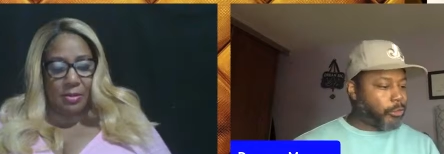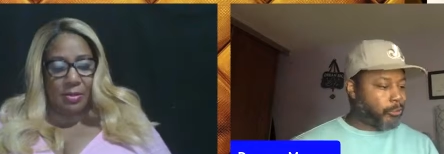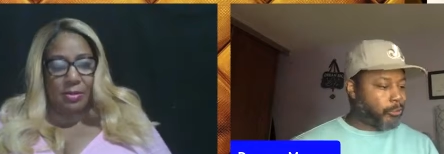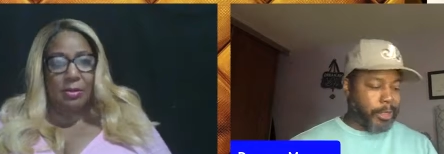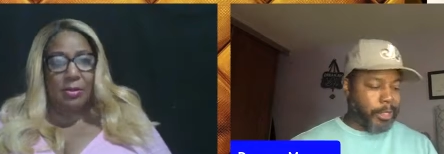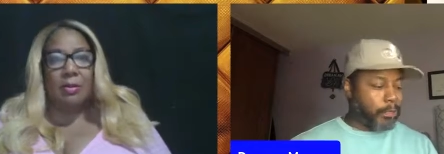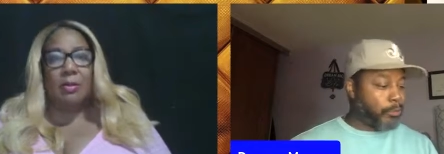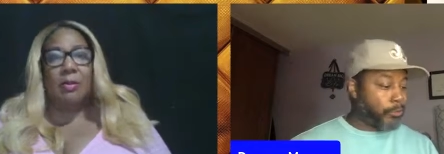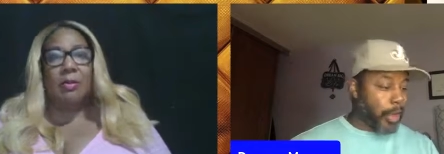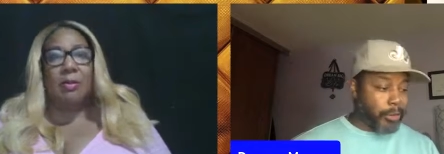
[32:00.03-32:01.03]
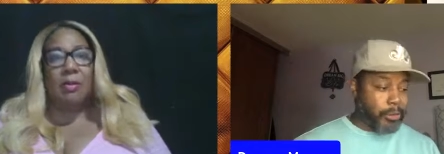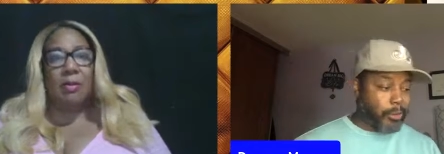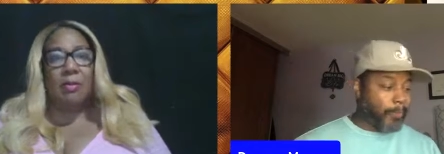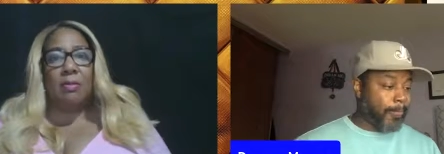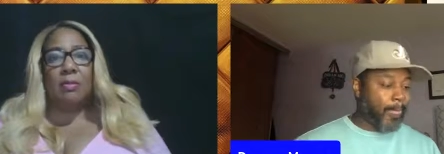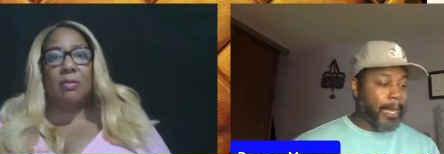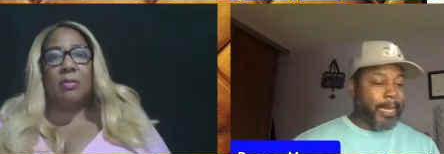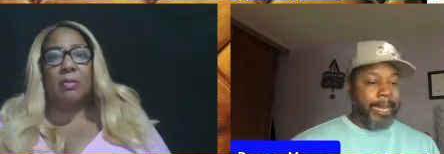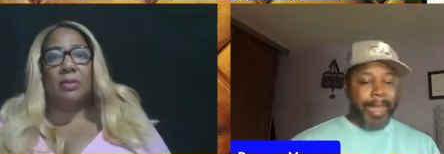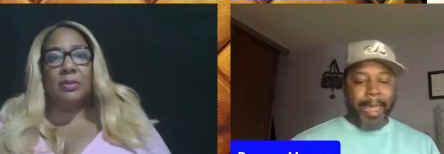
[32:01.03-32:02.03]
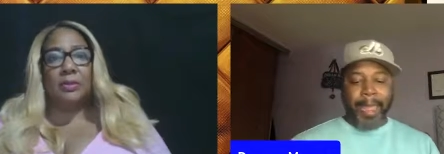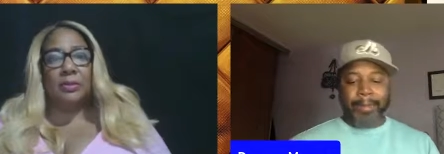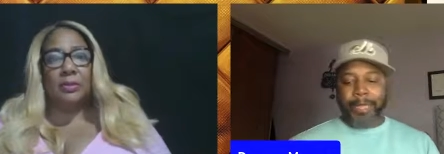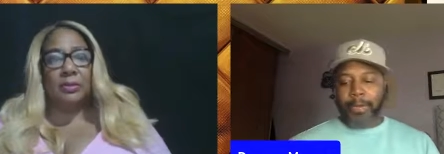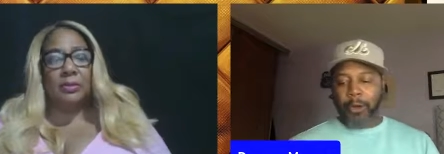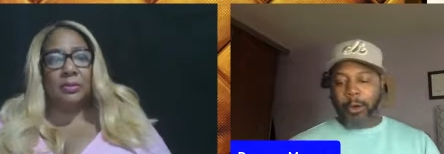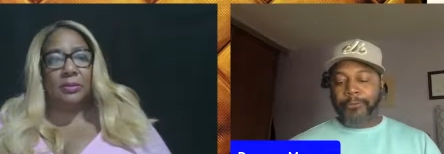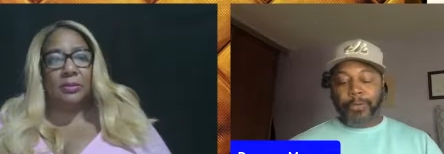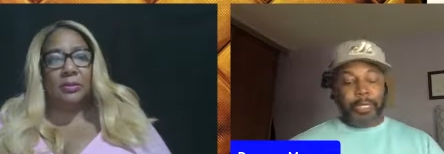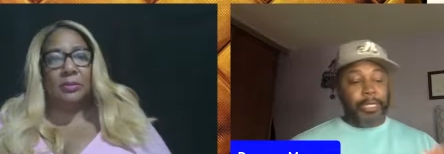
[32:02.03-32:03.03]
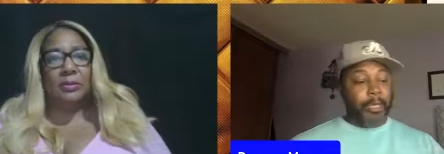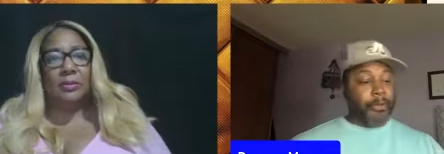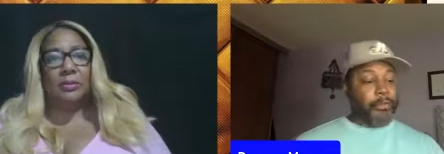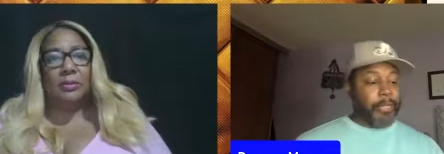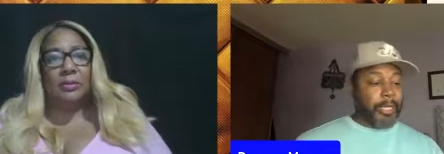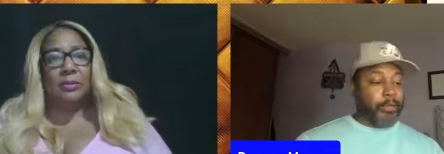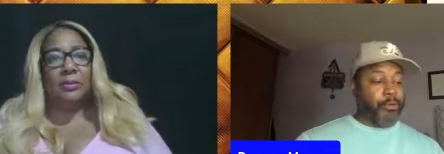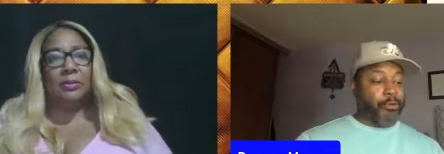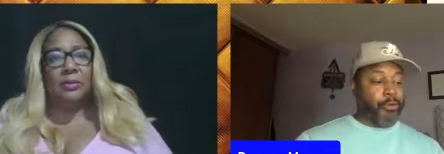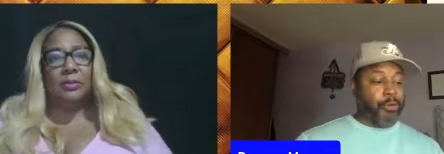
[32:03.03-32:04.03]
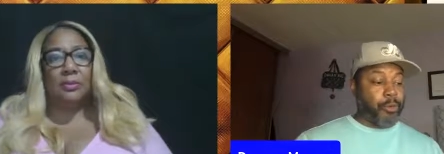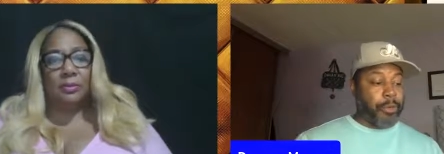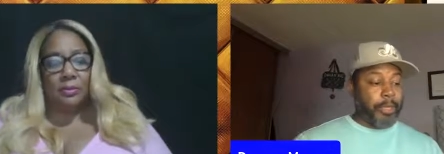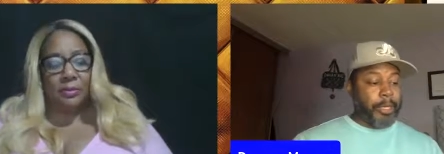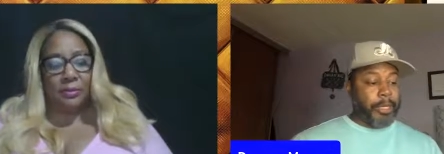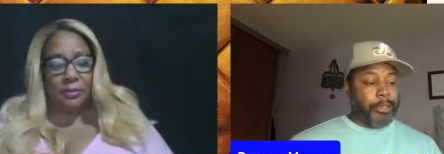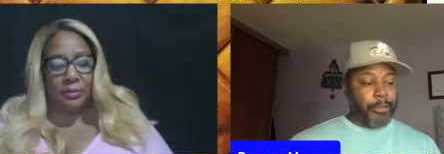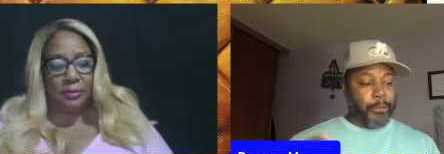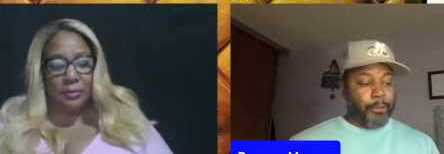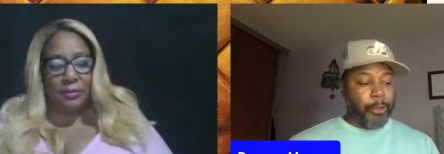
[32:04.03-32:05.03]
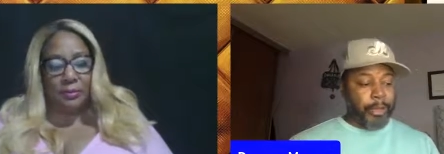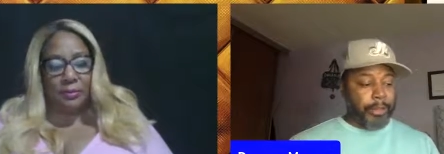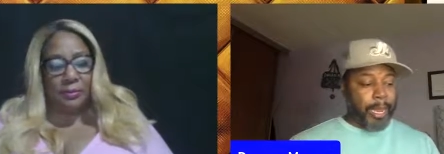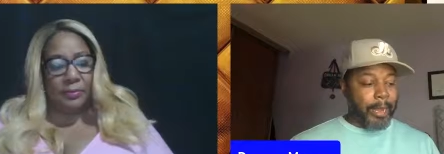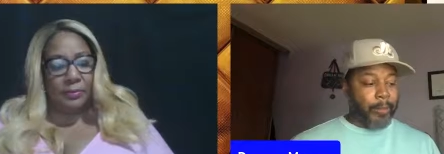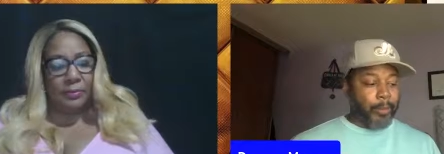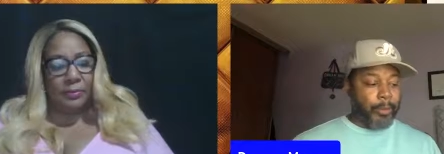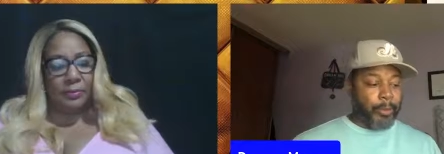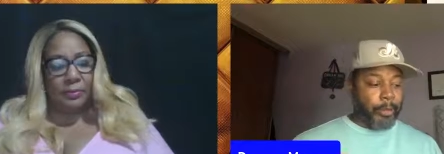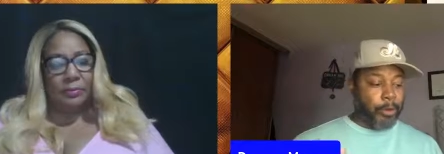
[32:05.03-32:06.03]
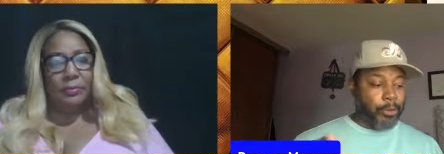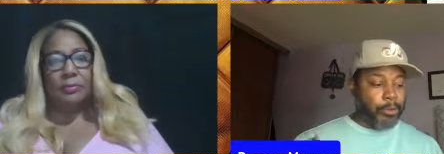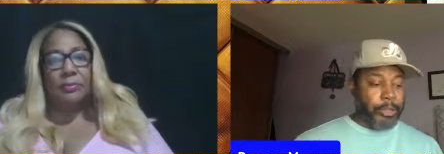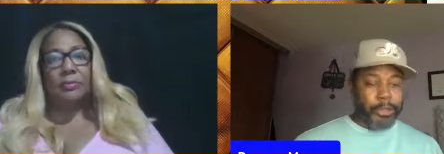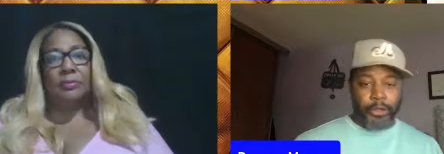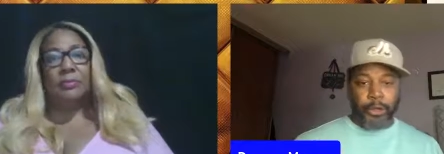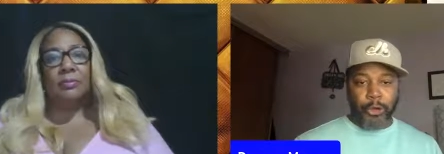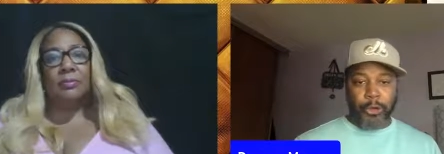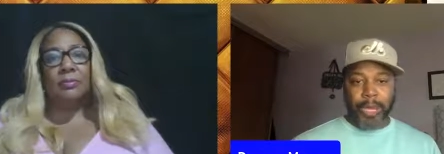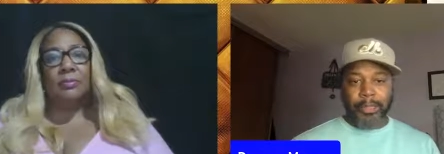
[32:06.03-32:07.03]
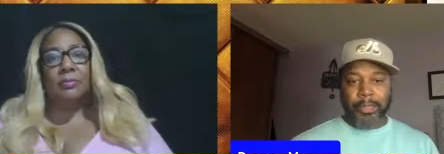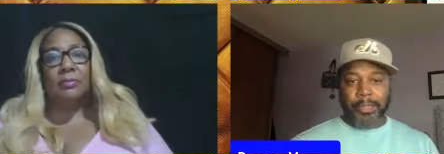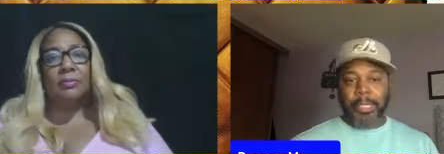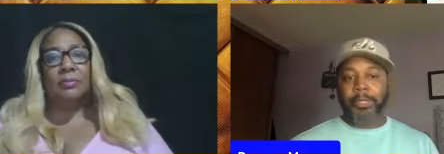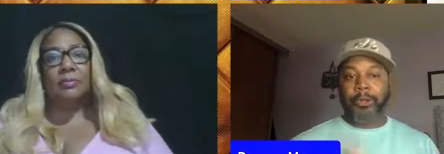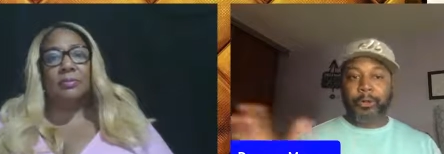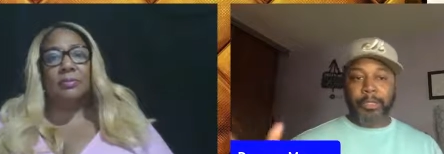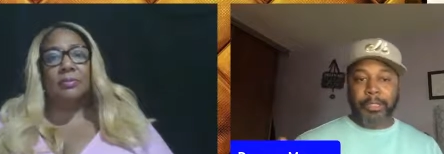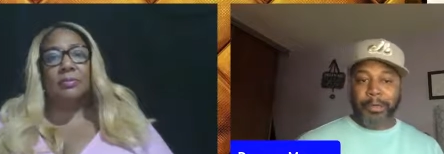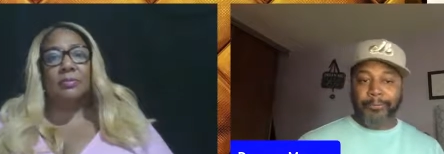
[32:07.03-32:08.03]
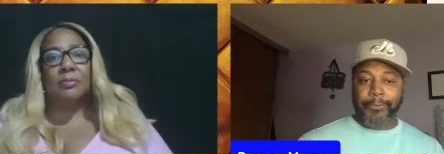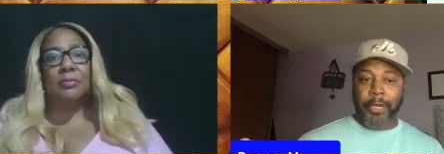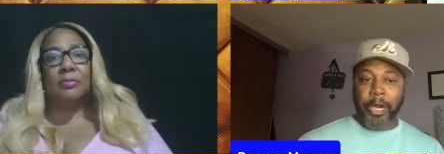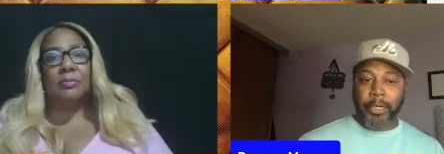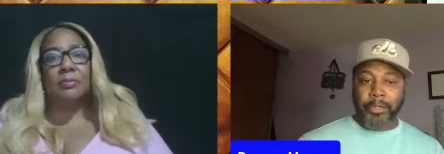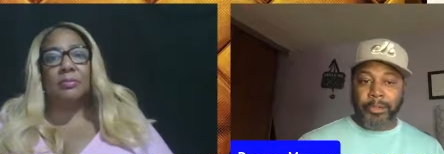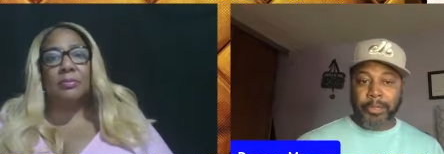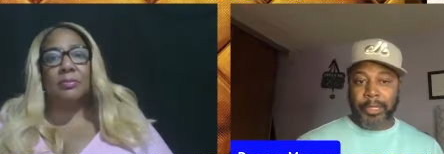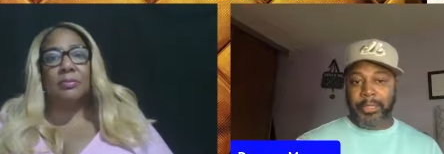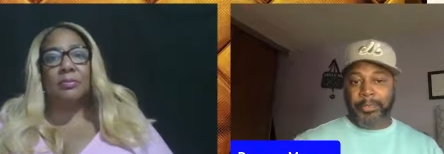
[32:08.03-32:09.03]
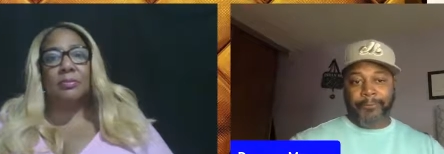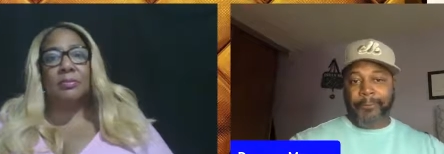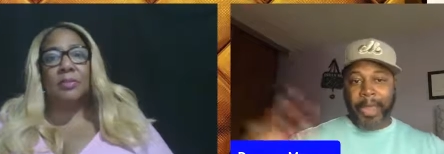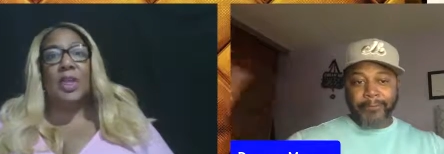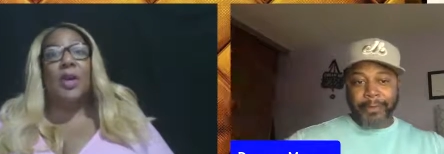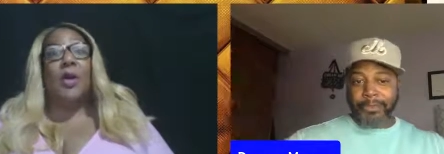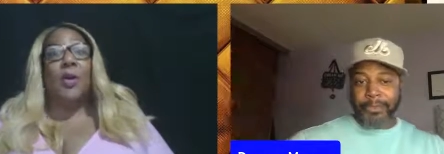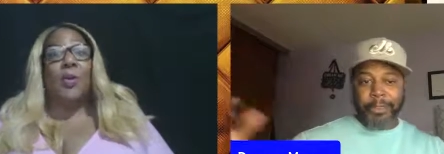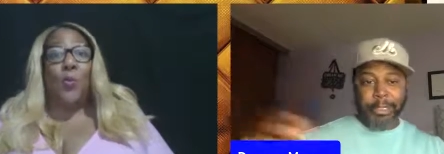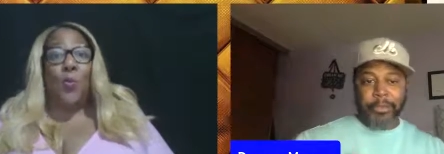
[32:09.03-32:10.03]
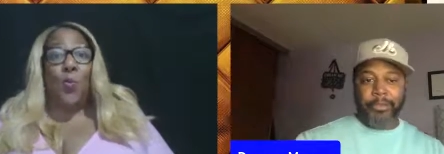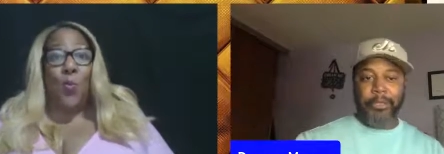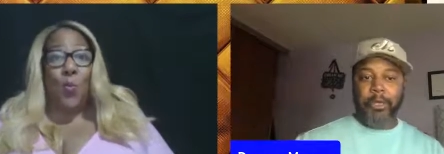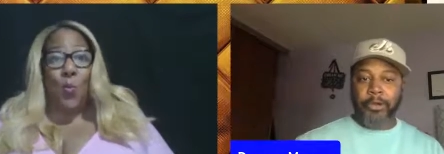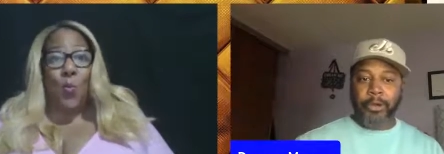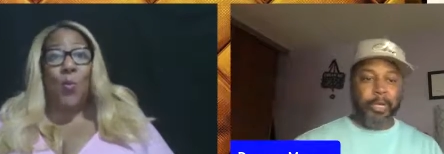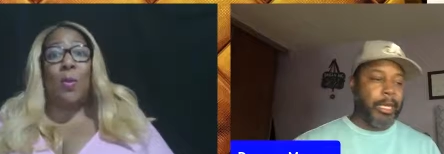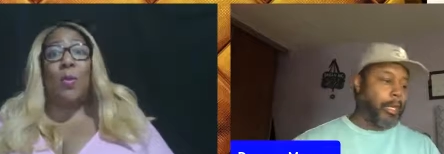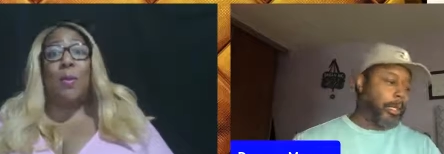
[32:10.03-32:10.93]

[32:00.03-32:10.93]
Speaker 1: Street in Toronto. Ooh. And then over the years, it grew to the point that we were hosting the show at the Saint Lawrence Center for the Arts at the five hundred seat theater,